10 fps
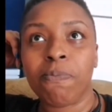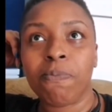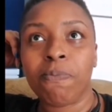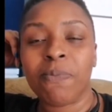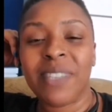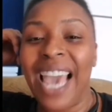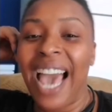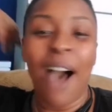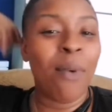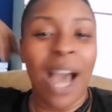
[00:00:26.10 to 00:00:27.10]

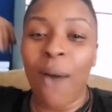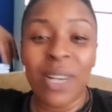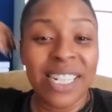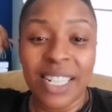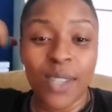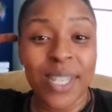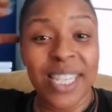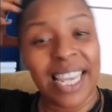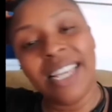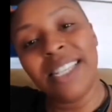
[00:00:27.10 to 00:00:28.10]
Yeah, I wish this was an
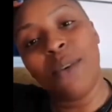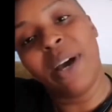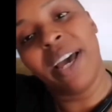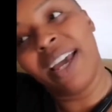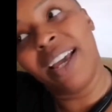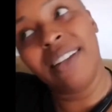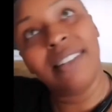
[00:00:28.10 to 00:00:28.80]
easy way.